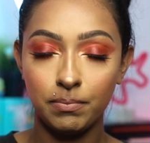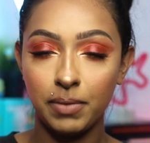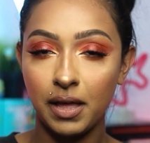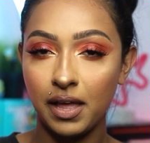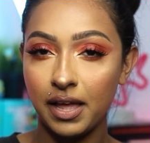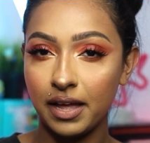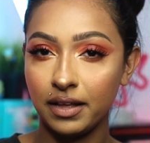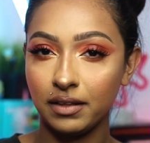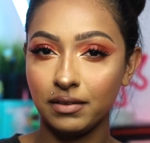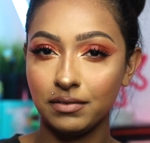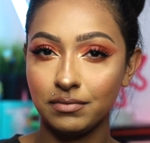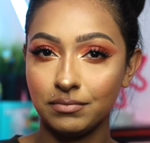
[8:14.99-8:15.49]

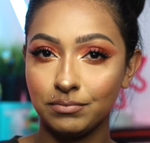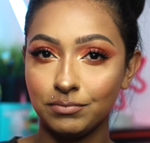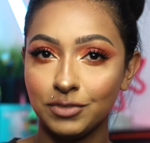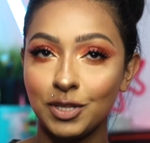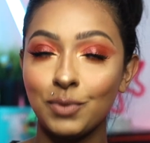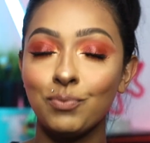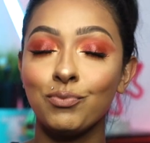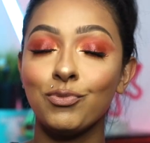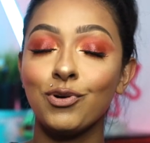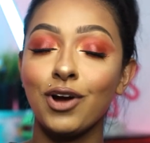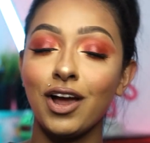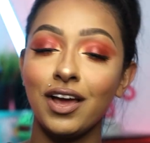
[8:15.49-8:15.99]

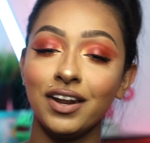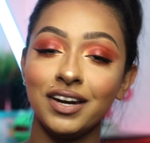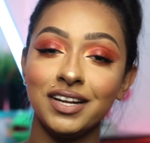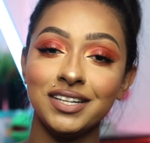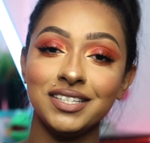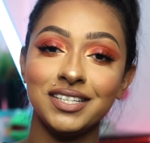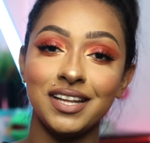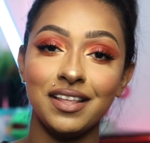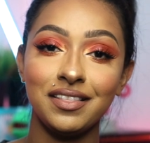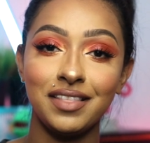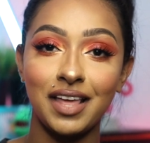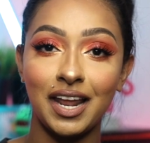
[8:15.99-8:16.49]
the
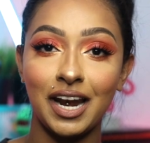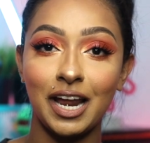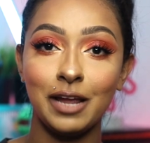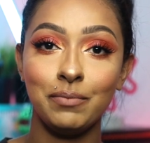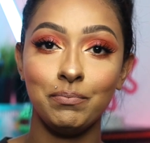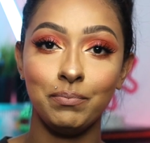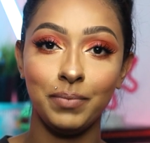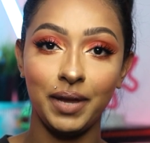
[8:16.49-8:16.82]
product that I